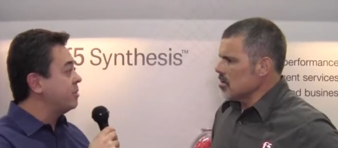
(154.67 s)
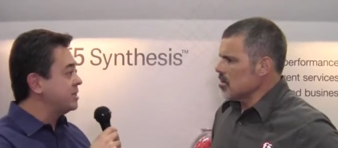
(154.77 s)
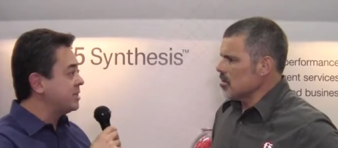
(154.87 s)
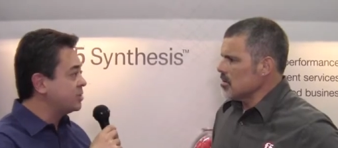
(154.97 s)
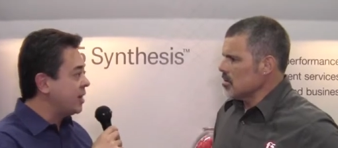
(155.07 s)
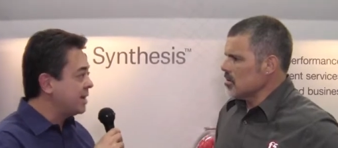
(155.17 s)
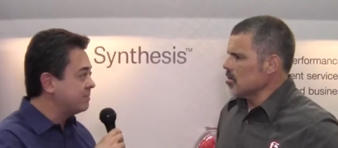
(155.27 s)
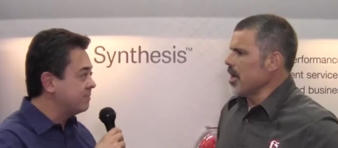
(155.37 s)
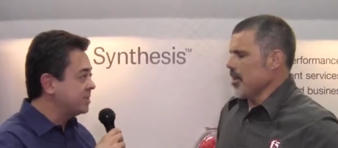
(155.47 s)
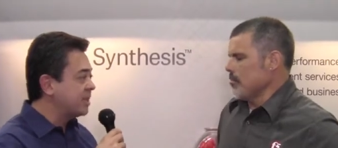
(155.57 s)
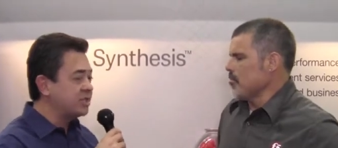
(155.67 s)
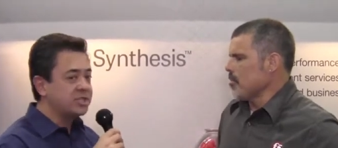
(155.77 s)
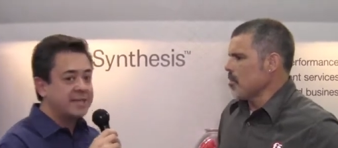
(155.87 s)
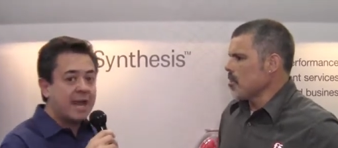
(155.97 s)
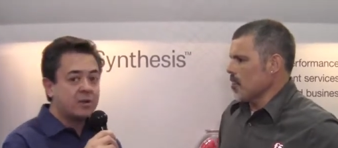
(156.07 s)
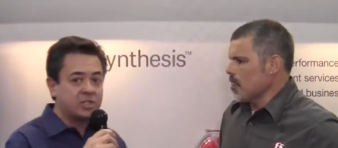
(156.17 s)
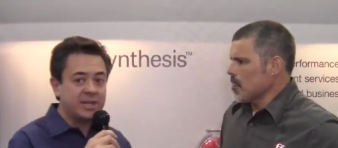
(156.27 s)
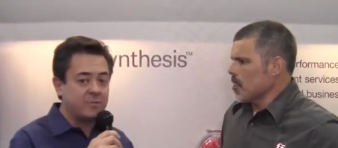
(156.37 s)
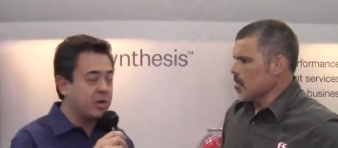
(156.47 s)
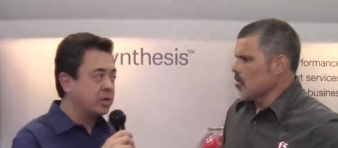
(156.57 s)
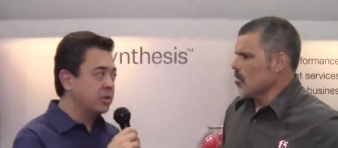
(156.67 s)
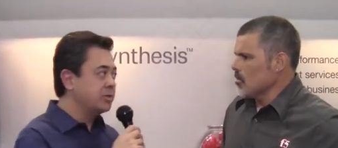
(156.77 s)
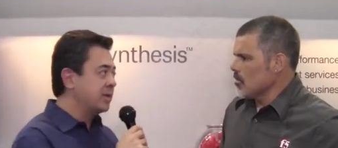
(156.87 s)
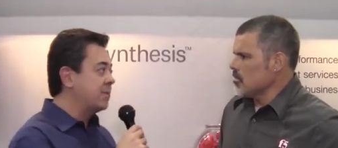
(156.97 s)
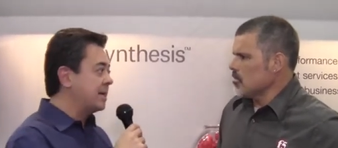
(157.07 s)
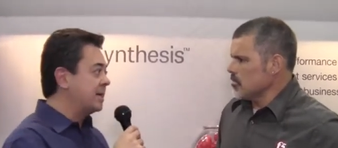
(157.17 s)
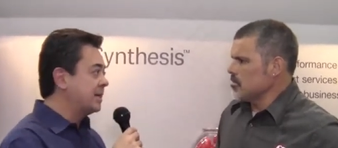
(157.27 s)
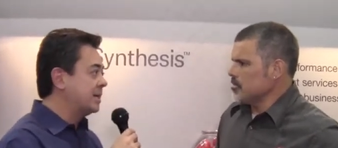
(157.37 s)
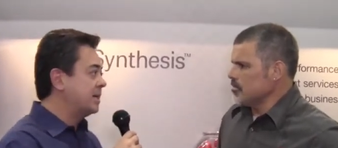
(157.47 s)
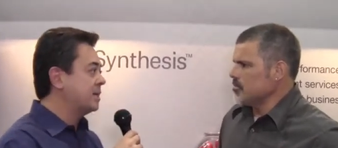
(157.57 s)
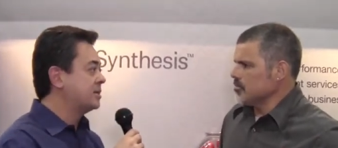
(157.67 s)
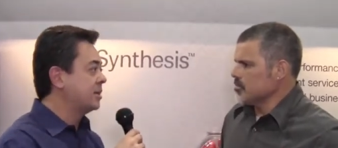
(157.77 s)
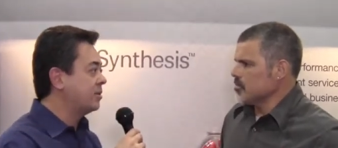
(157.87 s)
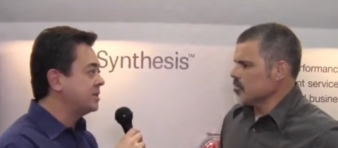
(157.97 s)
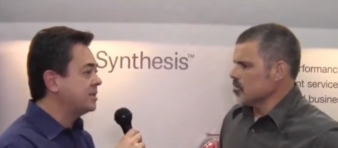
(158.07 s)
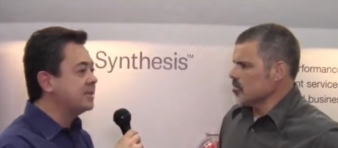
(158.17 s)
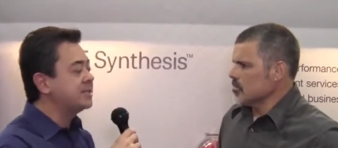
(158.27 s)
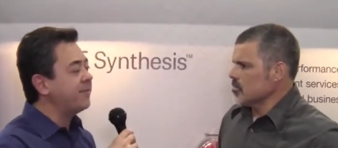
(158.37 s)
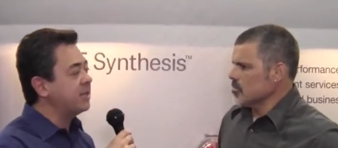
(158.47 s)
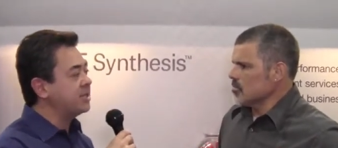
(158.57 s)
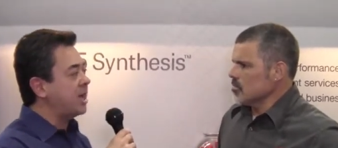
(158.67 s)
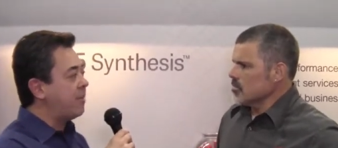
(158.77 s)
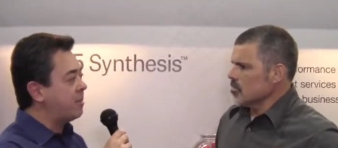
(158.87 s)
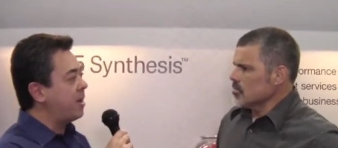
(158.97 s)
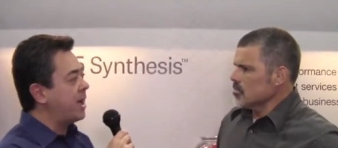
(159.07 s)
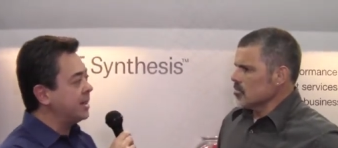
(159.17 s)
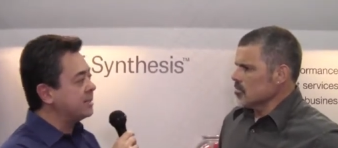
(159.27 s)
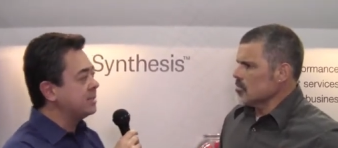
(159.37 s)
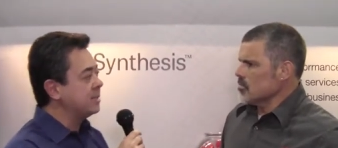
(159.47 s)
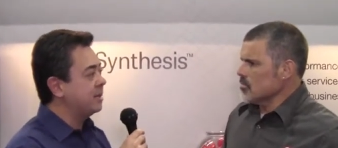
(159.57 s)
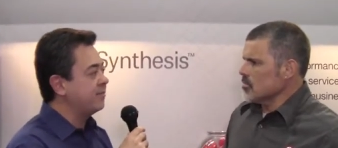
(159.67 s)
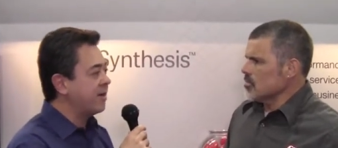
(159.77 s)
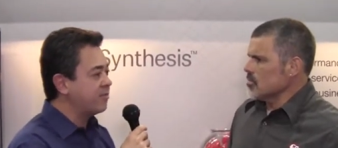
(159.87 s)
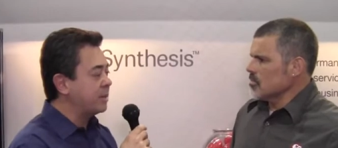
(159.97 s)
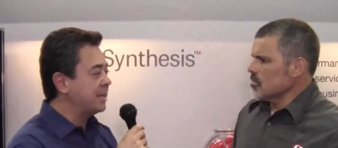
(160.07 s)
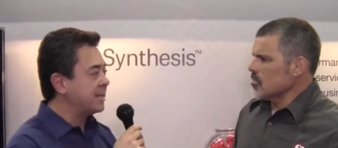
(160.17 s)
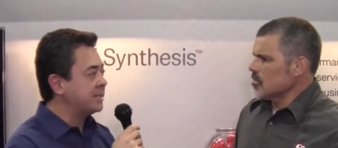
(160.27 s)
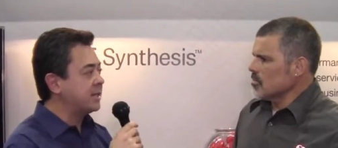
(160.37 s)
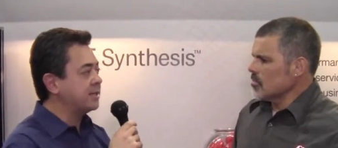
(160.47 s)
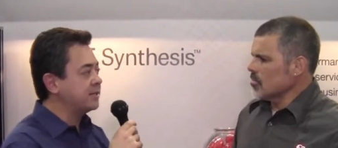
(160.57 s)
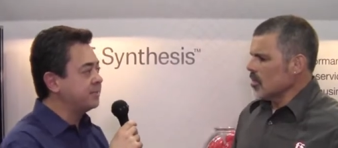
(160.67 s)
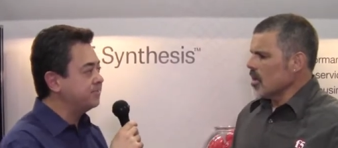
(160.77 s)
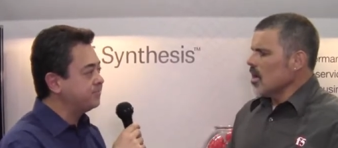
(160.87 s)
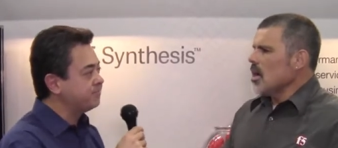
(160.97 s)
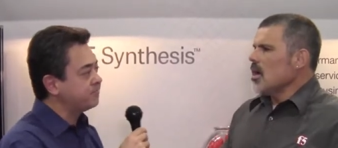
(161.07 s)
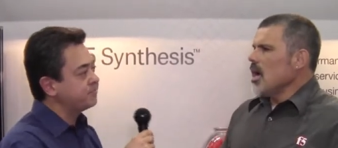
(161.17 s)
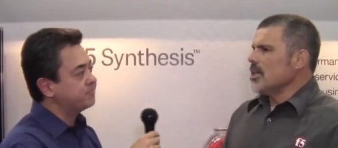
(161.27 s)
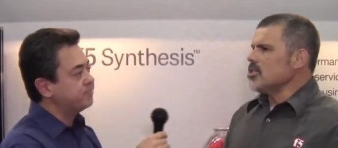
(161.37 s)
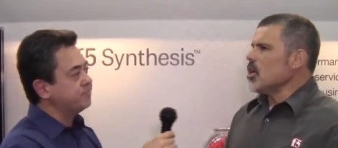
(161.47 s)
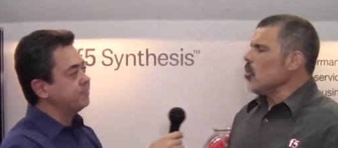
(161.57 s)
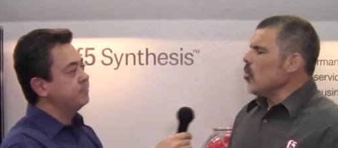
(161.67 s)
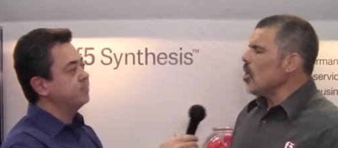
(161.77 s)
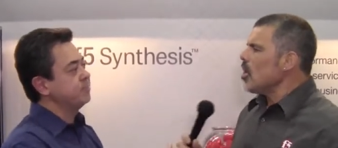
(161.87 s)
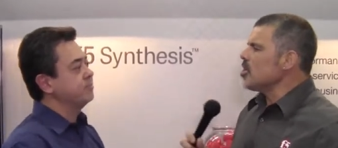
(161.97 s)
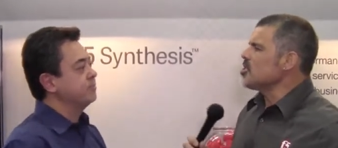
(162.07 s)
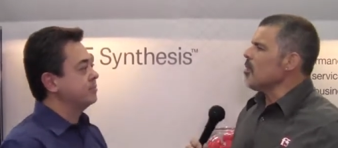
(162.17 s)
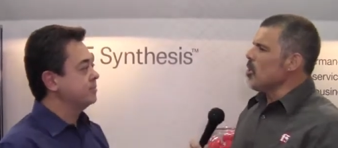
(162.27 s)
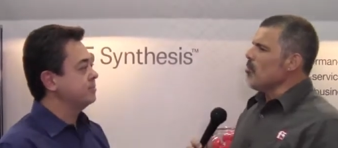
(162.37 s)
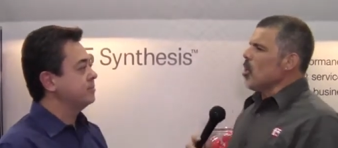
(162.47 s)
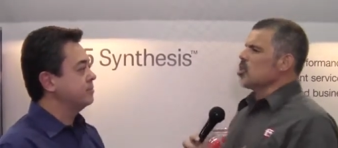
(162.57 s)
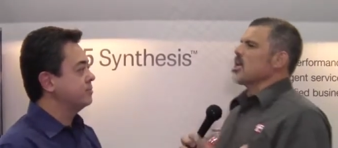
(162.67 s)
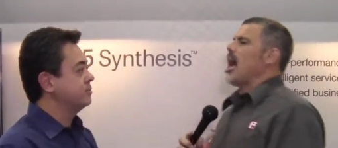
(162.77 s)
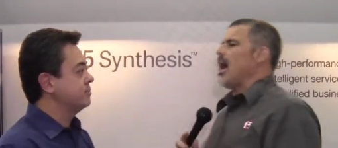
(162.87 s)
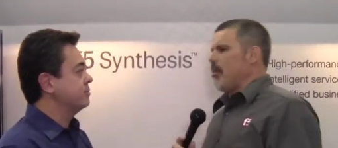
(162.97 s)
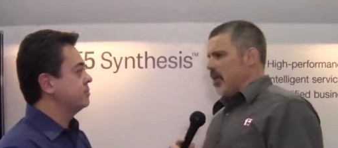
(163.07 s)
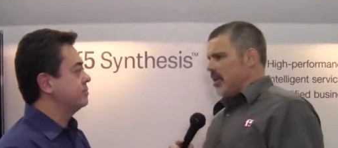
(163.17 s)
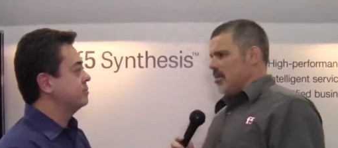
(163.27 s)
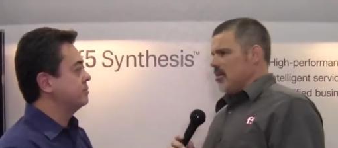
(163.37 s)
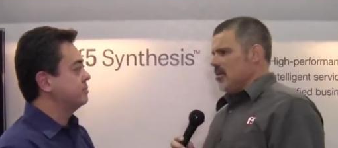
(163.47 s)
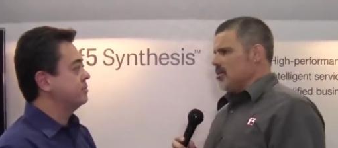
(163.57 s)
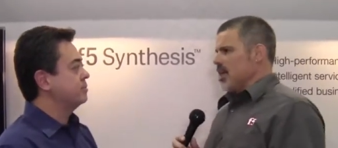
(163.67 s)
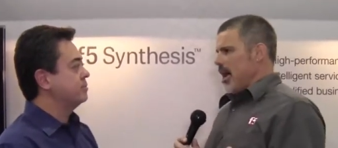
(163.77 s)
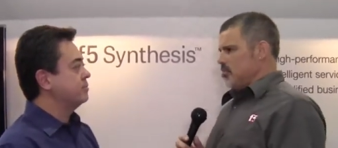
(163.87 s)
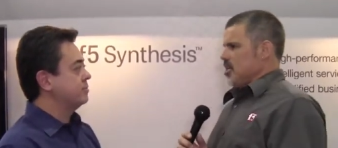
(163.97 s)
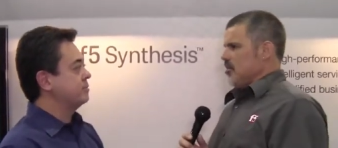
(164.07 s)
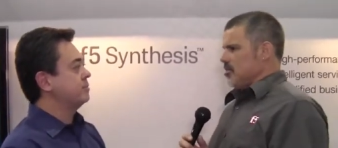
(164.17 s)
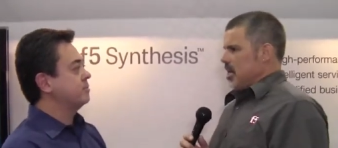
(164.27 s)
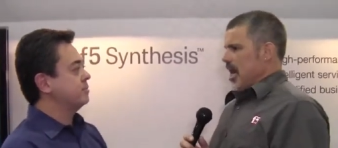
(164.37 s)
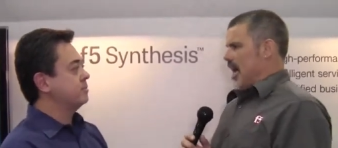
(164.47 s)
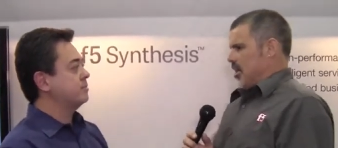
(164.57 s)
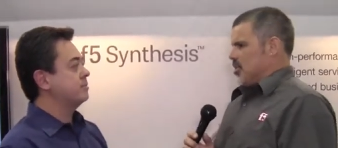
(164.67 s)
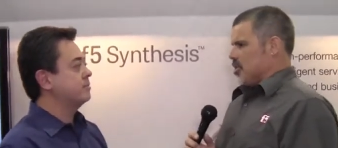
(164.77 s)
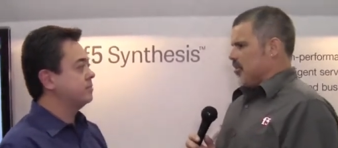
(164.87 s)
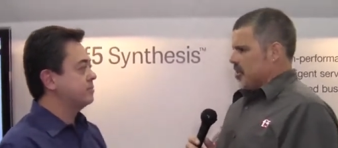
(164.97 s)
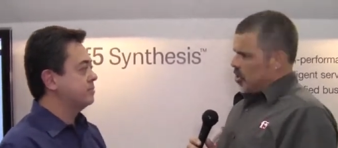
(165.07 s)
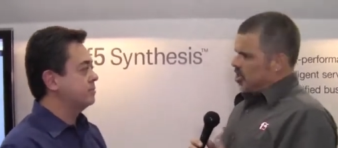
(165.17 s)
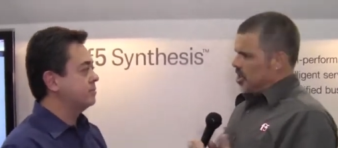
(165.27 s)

Speaker 1: business, right? Yeah. It's not just an outage anymore, you're losing money. So it's, it's definitely top of mind for
Speaker 2: everybody that I talk to. And so, what are some of the most common types of denial of service or